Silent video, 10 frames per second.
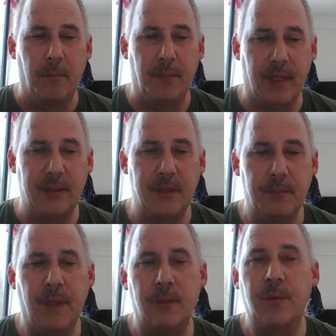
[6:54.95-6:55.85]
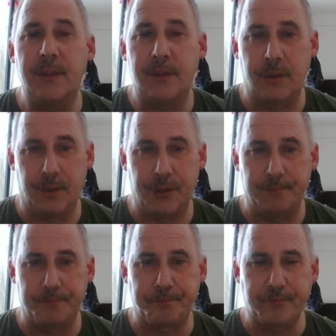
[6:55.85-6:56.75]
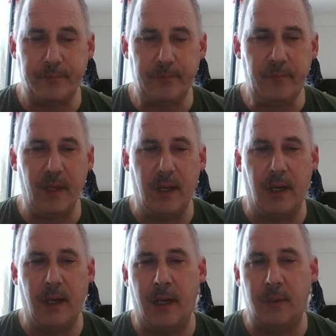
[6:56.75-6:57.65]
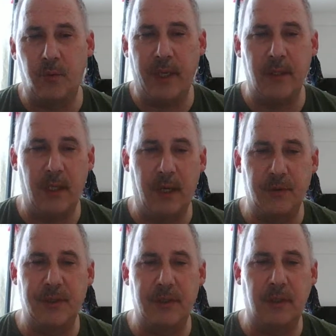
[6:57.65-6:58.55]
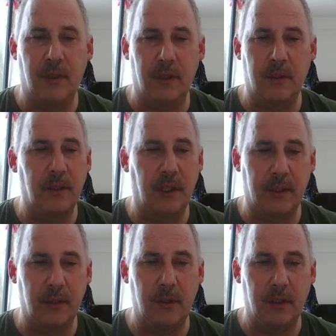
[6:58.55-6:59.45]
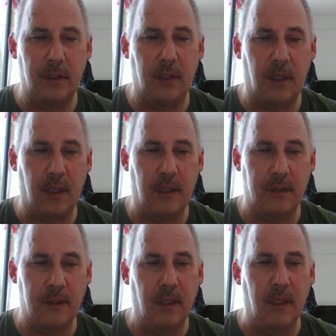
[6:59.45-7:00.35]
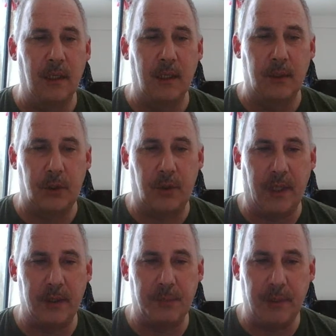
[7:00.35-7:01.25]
But I did my research. I read every single article I could on trans